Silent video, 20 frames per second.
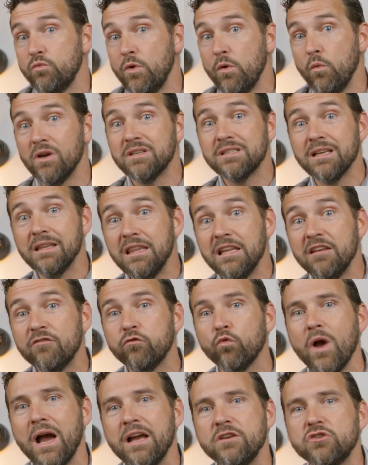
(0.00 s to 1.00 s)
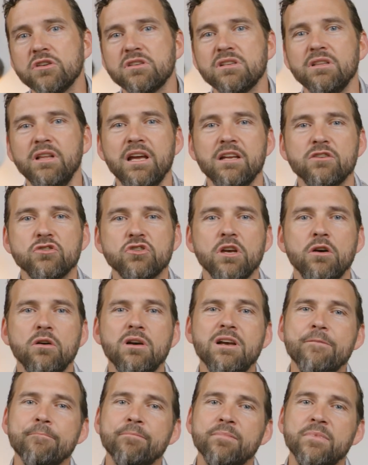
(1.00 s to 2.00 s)
We want to live righteously. And so
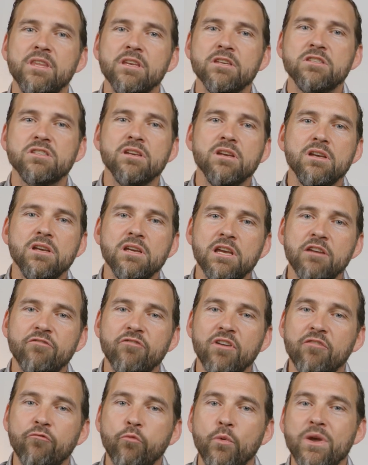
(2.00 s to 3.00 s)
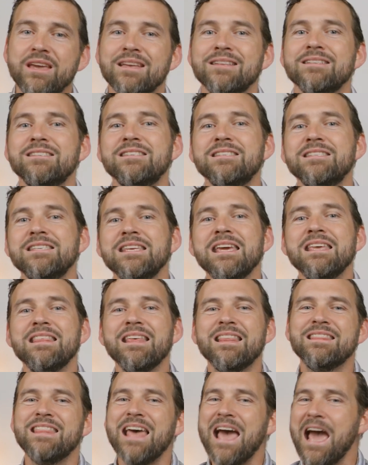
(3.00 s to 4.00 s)
this, if we can see
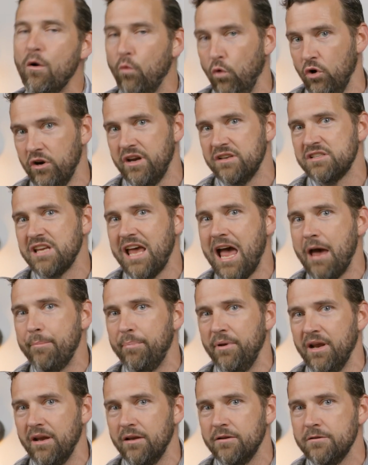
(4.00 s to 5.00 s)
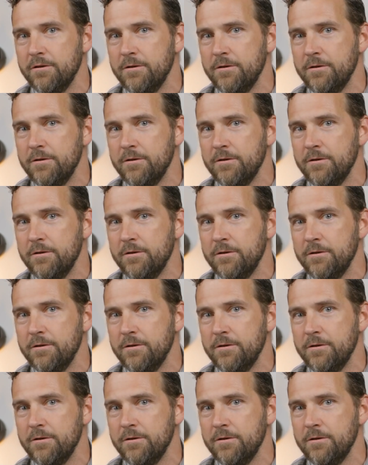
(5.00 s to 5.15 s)
that work is happening,